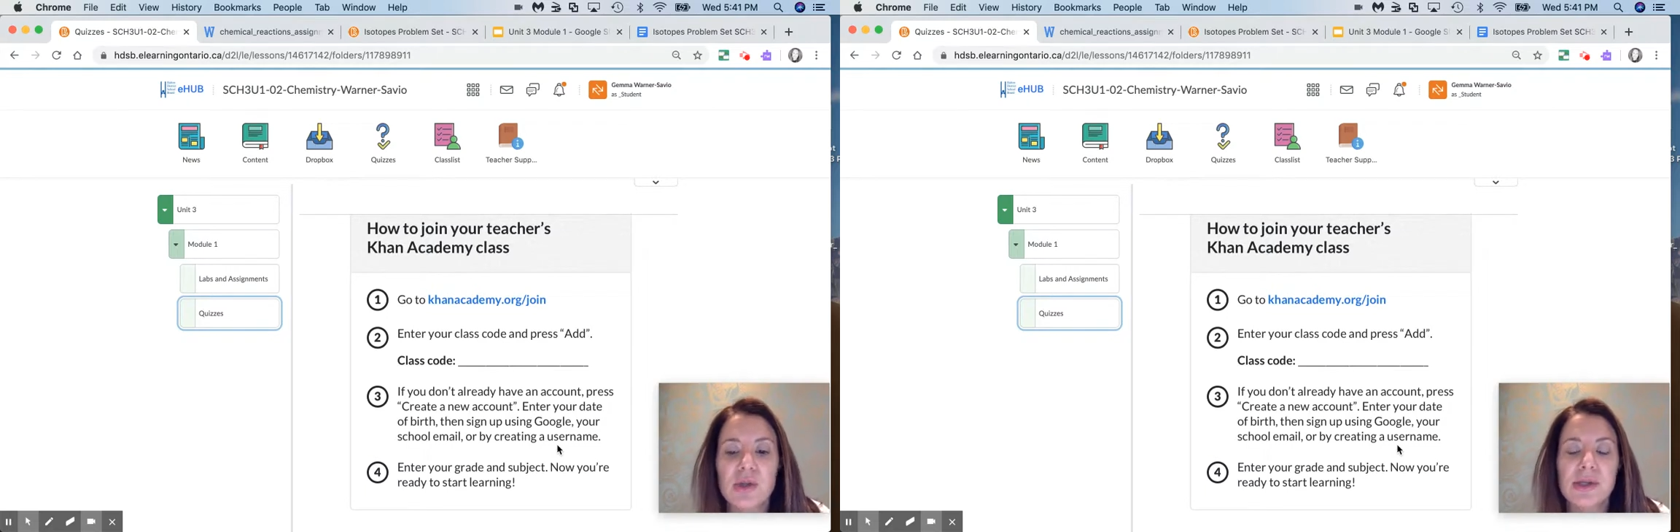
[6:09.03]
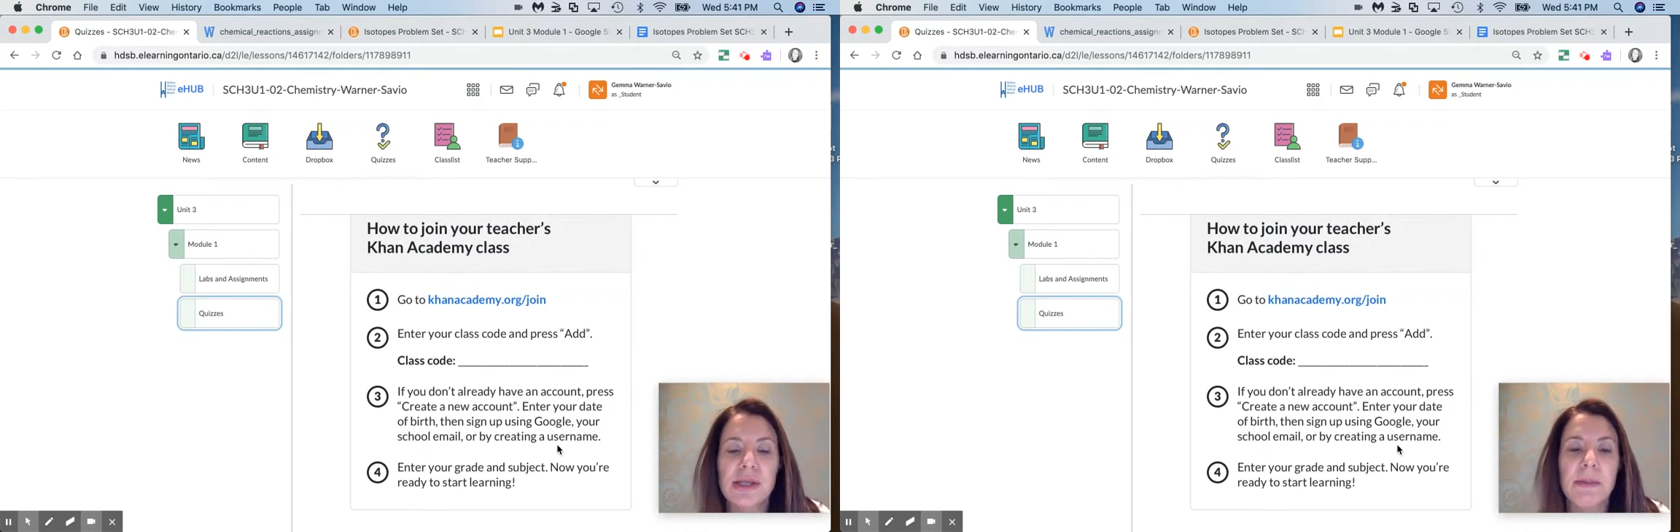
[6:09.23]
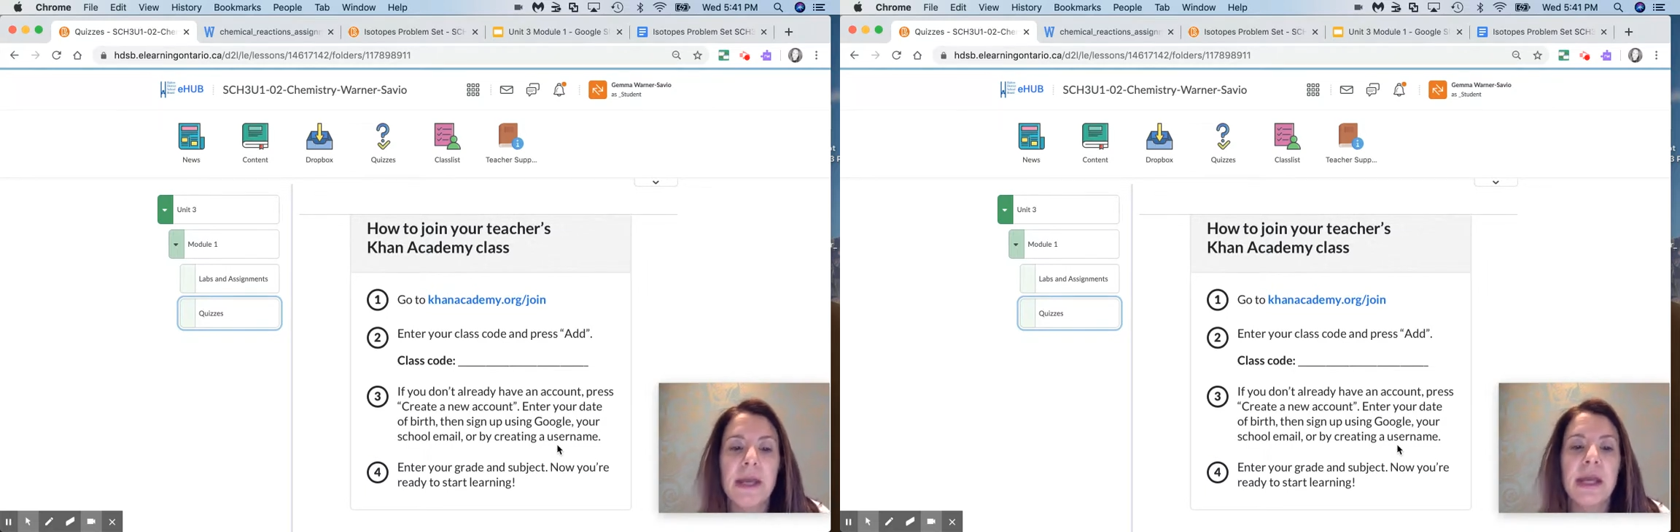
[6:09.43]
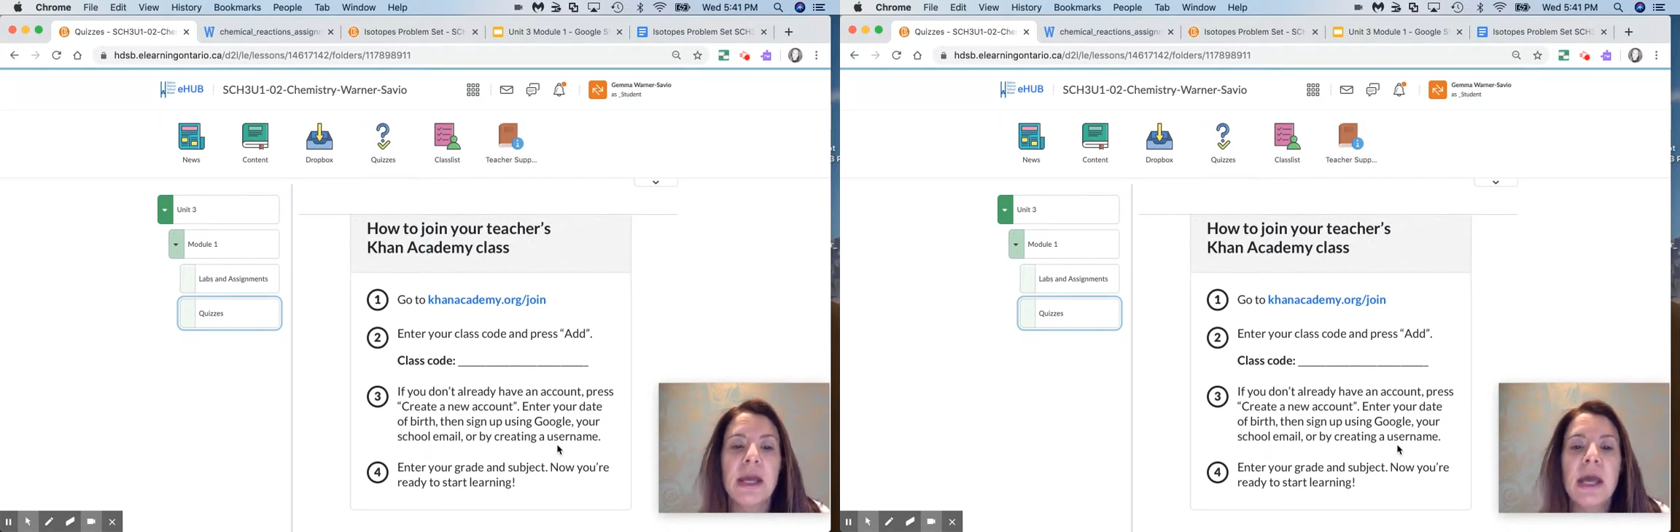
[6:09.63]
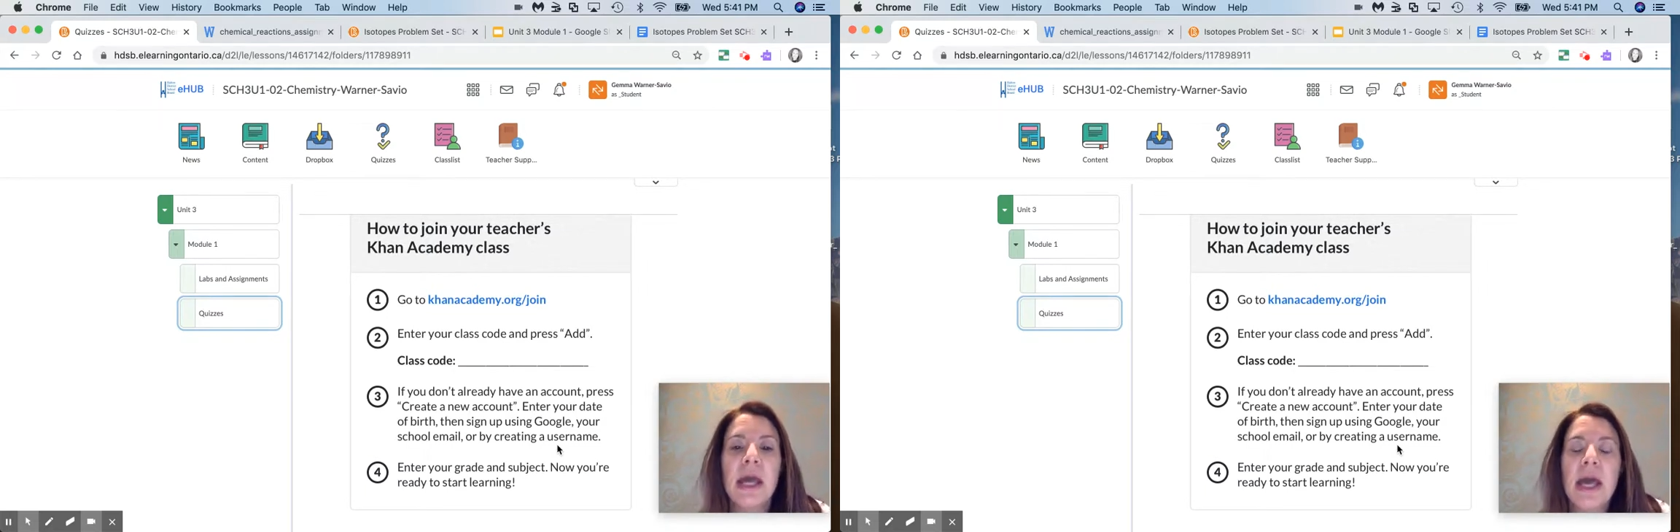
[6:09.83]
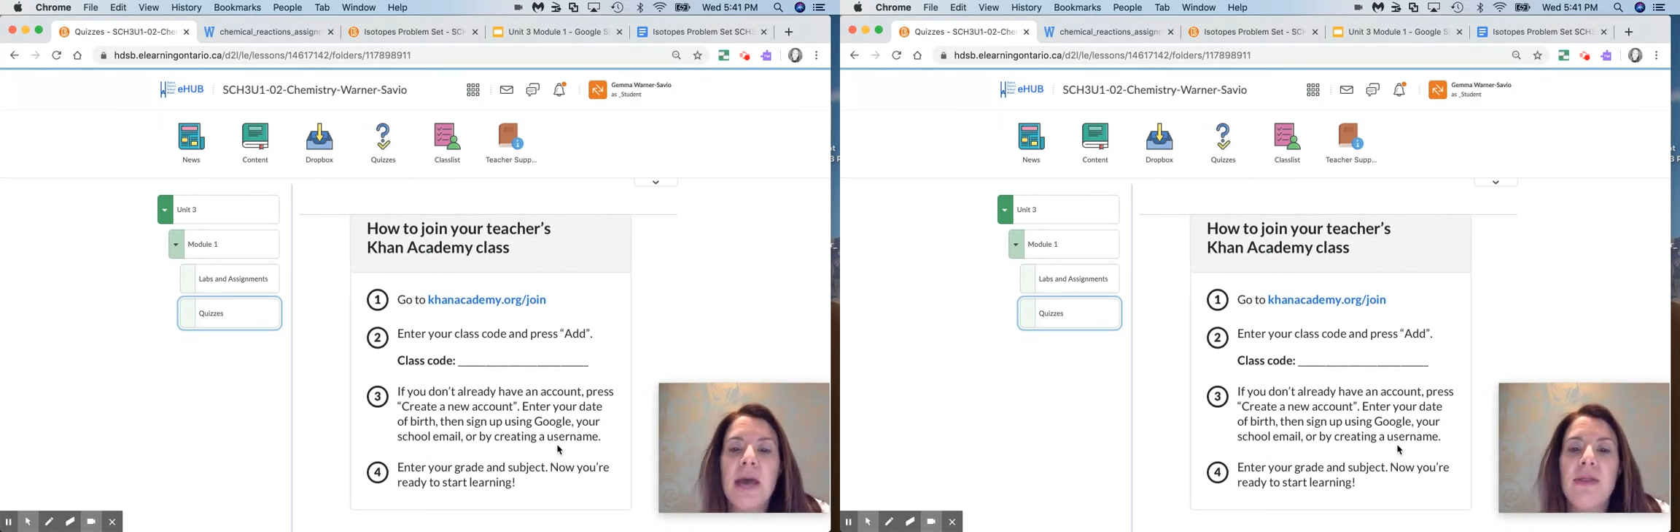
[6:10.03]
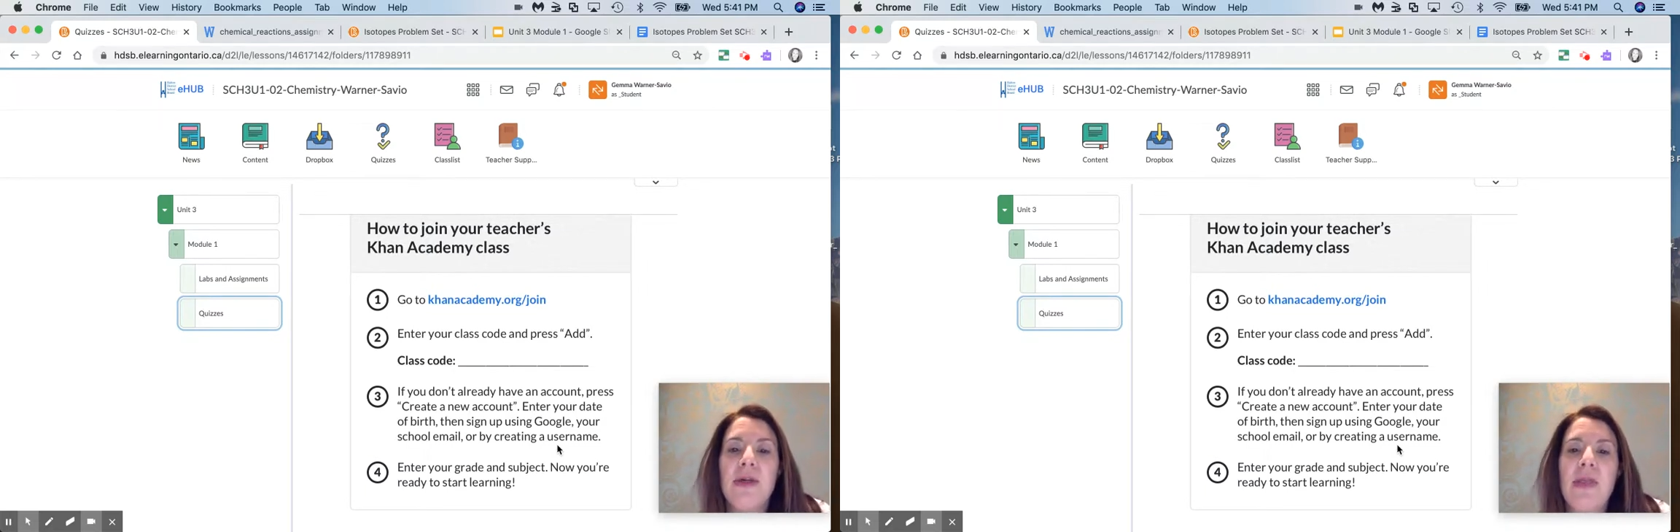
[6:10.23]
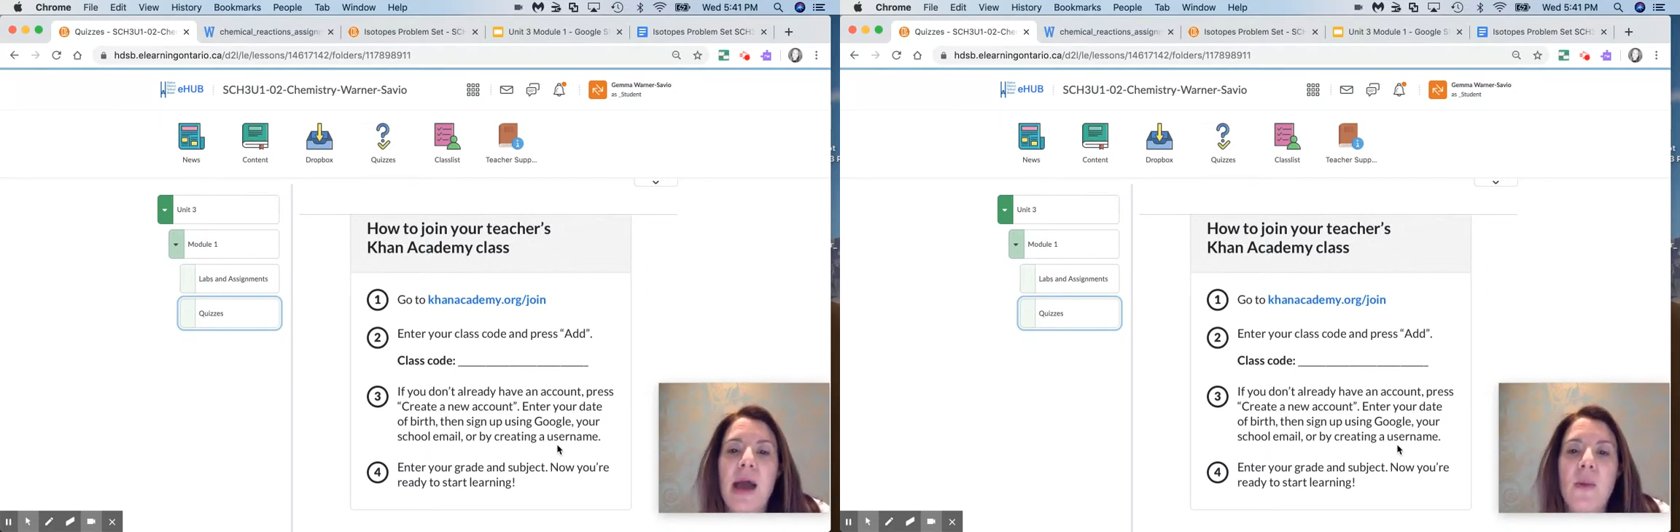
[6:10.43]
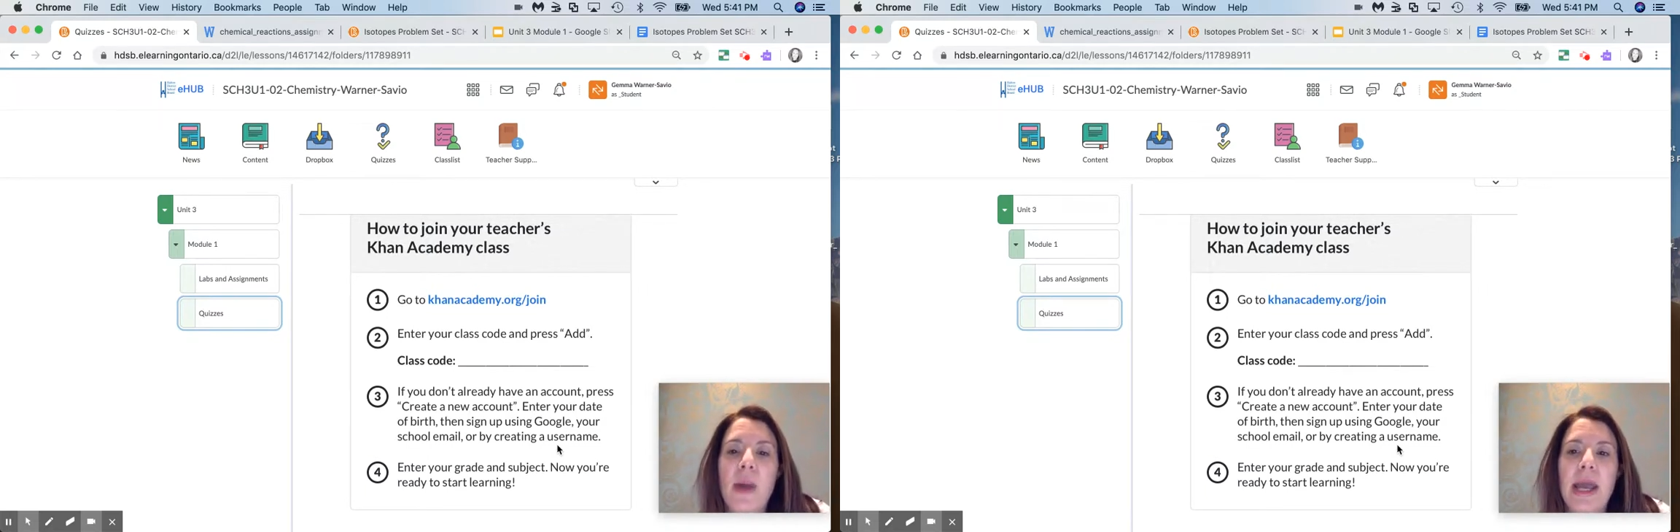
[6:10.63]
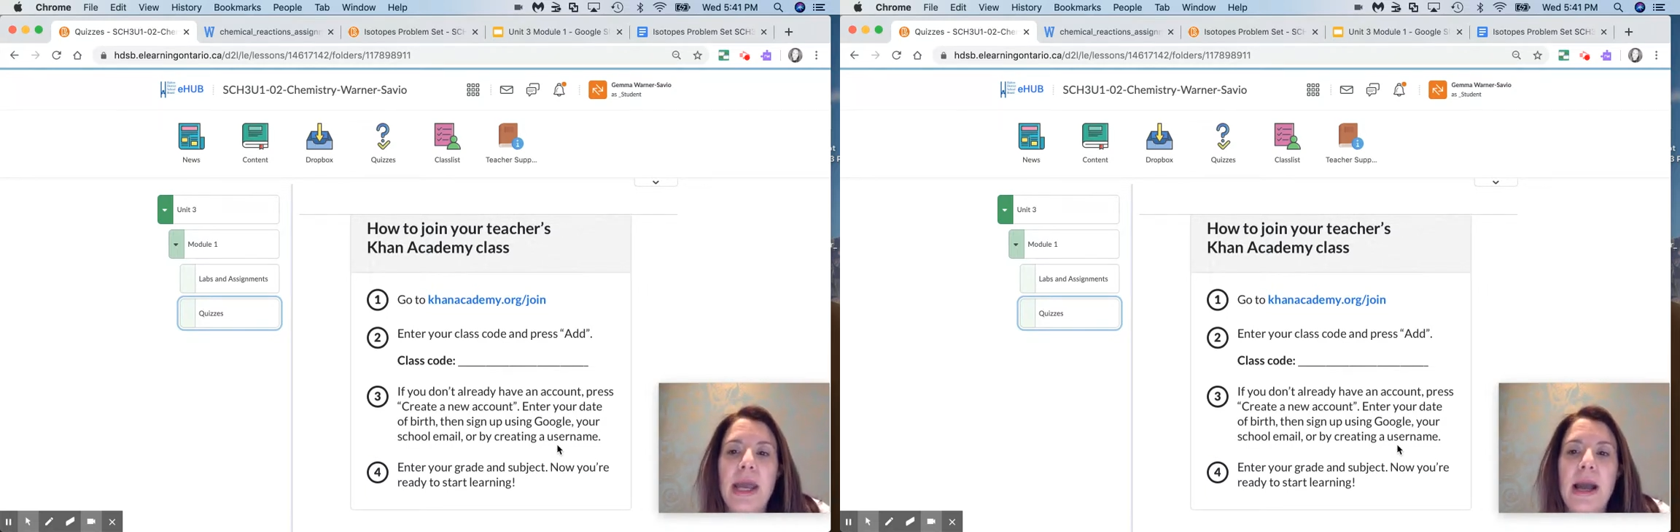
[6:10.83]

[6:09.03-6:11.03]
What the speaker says: or something. And then that way